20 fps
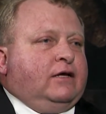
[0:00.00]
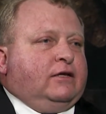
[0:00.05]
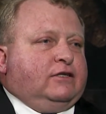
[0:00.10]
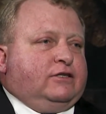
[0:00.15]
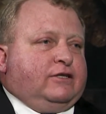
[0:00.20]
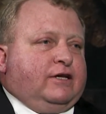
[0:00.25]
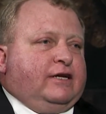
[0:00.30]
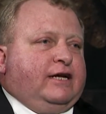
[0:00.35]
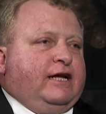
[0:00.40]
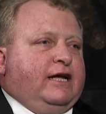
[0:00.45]

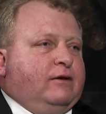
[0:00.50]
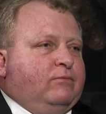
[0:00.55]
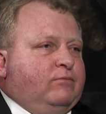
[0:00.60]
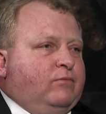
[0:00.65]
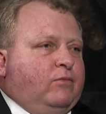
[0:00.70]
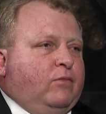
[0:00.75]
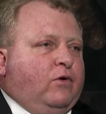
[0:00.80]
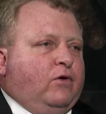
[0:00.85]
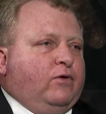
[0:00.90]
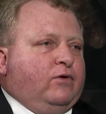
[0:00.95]
30 and
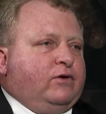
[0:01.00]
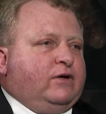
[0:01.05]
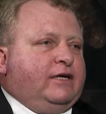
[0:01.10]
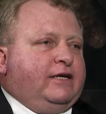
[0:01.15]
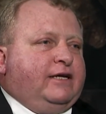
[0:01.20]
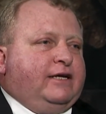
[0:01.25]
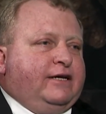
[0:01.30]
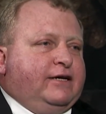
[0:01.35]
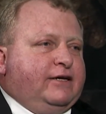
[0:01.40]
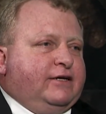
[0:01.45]
more
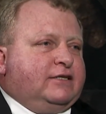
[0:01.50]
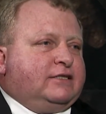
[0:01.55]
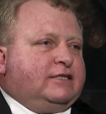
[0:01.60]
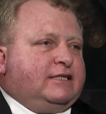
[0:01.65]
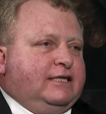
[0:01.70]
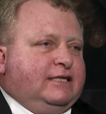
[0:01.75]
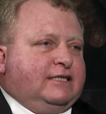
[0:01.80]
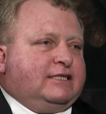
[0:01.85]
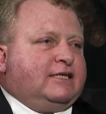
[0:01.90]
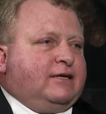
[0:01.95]
years
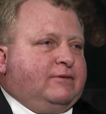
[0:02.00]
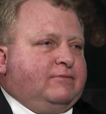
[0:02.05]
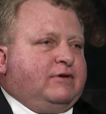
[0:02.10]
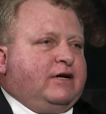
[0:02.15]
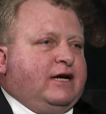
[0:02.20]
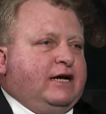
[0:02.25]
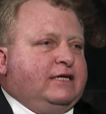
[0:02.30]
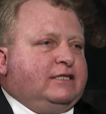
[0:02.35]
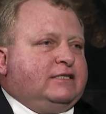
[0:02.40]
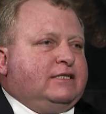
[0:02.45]
in some
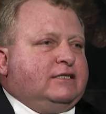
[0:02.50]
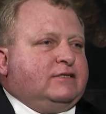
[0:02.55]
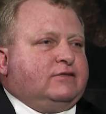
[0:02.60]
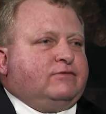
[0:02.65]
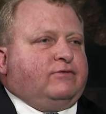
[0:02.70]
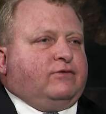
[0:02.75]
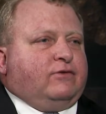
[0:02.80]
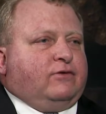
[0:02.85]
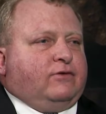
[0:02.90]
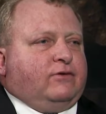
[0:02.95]
cases
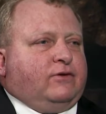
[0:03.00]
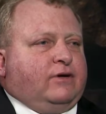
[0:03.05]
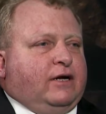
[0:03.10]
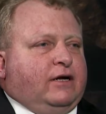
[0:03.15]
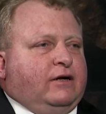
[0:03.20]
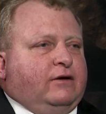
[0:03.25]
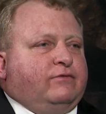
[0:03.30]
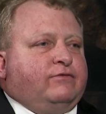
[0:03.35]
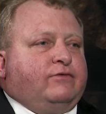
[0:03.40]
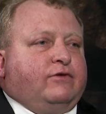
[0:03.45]

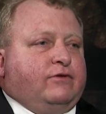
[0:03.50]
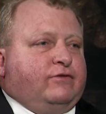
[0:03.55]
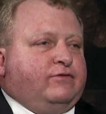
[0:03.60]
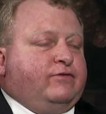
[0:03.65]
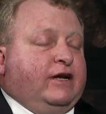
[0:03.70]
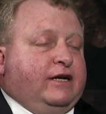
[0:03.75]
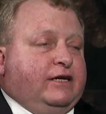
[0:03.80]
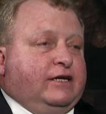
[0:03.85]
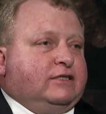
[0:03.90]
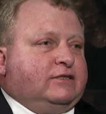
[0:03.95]
for
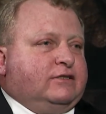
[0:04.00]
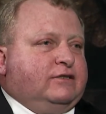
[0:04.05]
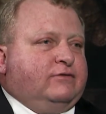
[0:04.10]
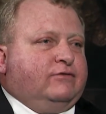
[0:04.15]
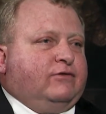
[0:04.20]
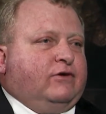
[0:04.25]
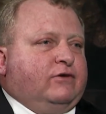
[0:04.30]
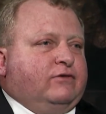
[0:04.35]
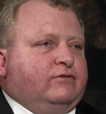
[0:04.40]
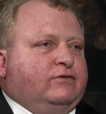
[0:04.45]
offenders
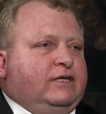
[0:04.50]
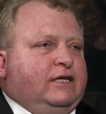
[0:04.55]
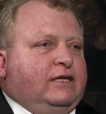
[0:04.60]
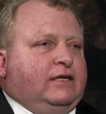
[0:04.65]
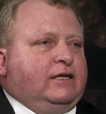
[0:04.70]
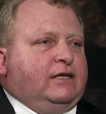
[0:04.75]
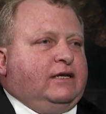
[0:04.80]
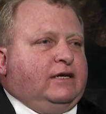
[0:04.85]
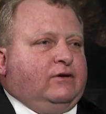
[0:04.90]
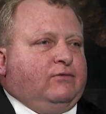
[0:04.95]
involved
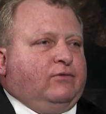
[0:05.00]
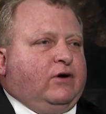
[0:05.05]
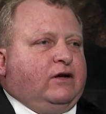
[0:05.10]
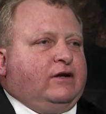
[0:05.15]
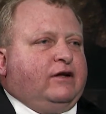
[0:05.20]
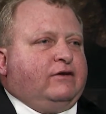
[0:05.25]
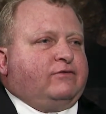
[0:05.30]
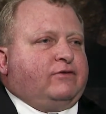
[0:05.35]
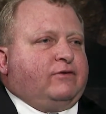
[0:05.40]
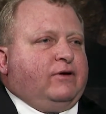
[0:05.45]
in
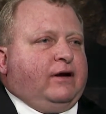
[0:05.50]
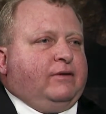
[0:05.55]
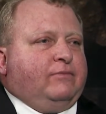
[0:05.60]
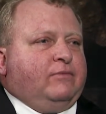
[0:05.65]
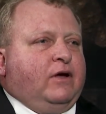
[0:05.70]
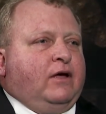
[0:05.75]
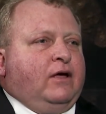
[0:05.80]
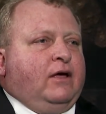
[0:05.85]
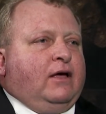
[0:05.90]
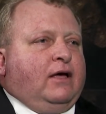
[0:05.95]
wildlife crime.
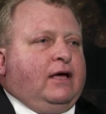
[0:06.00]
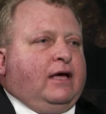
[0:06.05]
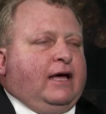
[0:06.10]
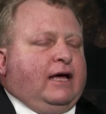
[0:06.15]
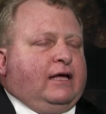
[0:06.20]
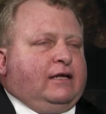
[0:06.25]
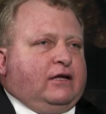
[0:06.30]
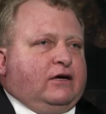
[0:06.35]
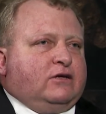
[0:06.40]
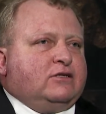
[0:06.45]

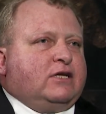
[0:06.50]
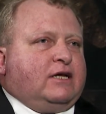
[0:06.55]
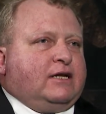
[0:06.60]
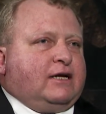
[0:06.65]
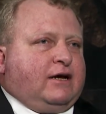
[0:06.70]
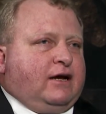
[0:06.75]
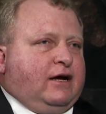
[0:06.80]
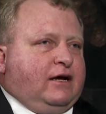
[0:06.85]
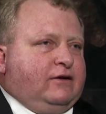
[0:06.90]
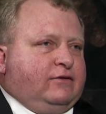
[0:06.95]
And those are
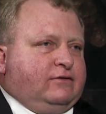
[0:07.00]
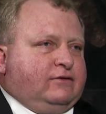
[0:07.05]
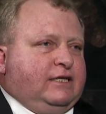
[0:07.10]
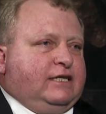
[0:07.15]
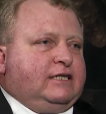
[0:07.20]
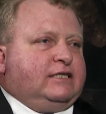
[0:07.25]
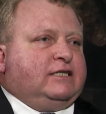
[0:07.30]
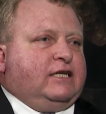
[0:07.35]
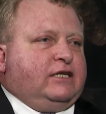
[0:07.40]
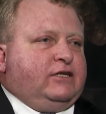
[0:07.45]
the kind of
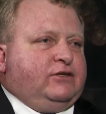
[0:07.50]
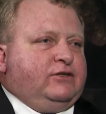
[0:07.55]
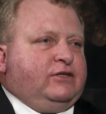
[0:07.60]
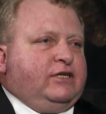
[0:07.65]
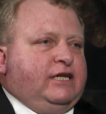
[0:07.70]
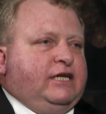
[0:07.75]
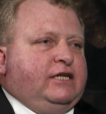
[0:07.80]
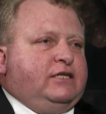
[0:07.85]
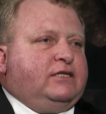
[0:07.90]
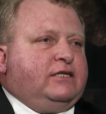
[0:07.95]
things that you
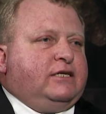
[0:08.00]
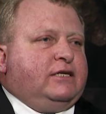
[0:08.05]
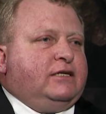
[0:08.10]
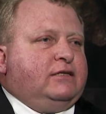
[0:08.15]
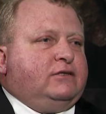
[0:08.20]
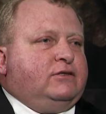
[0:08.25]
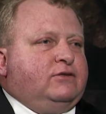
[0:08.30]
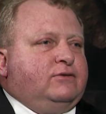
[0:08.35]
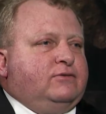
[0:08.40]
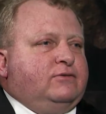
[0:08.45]
need
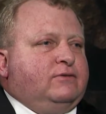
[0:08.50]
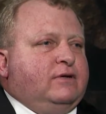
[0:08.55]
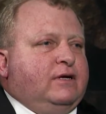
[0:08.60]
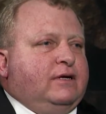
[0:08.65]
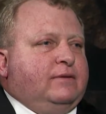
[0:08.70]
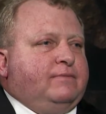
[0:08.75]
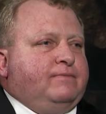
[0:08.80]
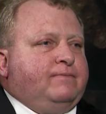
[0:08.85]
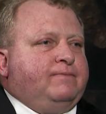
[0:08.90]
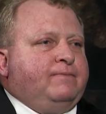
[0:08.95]

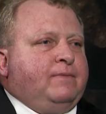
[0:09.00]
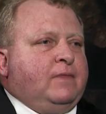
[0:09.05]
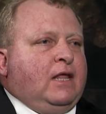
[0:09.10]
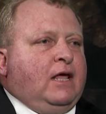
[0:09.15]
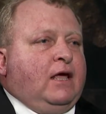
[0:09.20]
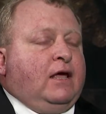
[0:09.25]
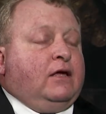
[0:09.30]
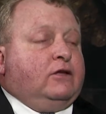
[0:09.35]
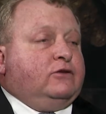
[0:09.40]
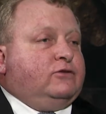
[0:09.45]
to
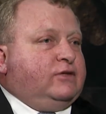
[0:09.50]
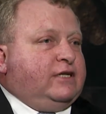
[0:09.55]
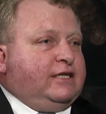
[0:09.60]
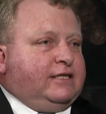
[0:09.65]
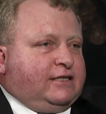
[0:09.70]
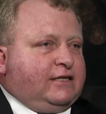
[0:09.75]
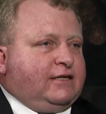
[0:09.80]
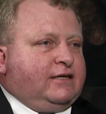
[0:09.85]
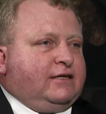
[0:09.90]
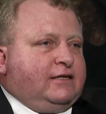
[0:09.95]

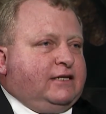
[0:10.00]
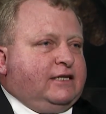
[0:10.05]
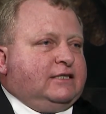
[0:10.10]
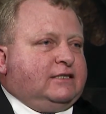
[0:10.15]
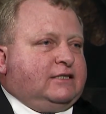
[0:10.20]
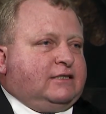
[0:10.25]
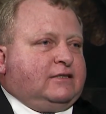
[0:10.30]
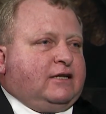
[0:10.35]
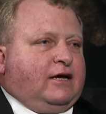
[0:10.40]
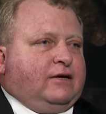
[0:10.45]
deter
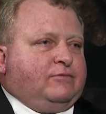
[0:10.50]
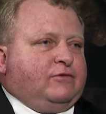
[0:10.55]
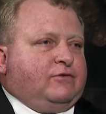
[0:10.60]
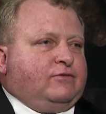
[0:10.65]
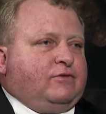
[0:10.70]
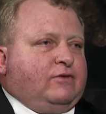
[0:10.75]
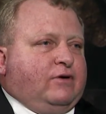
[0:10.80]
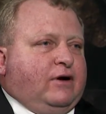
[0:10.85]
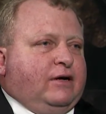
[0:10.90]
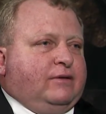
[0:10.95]
these type
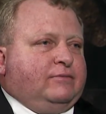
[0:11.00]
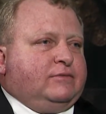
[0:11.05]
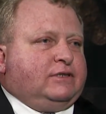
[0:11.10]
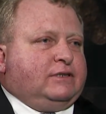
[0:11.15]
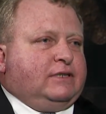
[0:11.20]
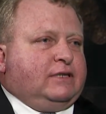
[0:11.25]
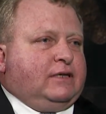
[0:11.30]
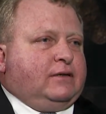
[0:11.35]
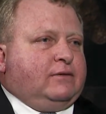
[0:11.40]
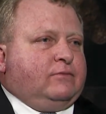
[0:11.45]
of
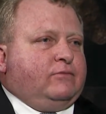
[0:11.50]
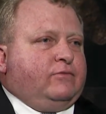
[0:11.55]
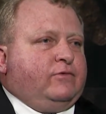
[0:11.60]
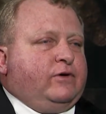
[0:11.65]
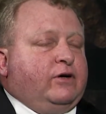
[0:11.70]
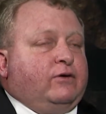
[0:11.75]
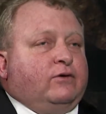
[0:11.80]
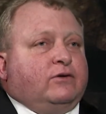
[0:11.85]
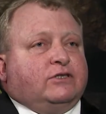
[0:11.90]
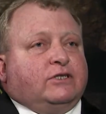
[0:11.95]
crimes.
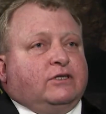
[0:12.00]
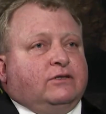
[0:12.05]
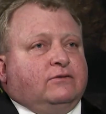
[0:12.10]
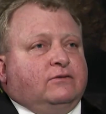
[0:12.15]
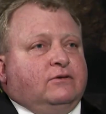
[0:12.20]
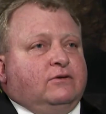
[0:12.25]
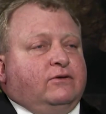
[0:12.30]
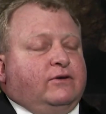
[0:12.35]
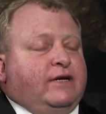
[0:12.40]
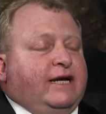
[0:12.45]
We're also
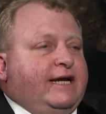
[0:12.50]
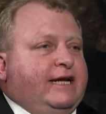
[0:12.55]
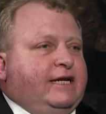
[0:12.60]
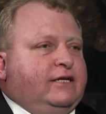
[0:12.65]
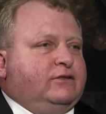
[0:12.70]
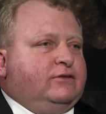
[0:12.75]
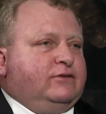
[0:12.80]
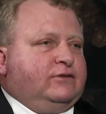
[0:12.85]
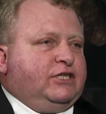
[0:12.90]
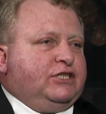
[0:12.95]
looking
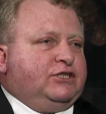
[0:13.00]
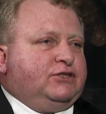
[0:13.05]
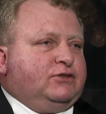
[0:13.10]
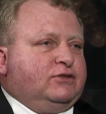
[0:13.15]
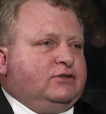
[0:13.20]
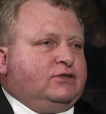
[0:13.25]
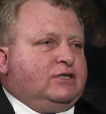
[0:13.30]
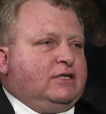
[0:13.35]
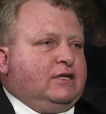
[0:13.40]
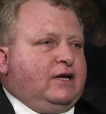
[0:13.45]
into
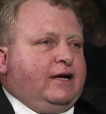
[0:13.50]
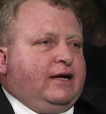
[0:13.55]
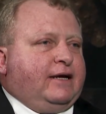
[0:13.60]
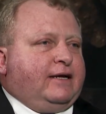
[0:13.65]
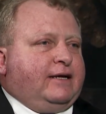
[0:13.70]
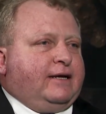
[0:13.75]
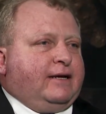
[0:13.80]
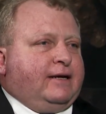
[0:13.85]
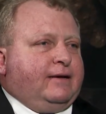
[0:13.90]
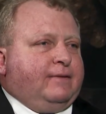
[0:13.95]
issues
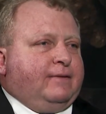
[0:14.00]
like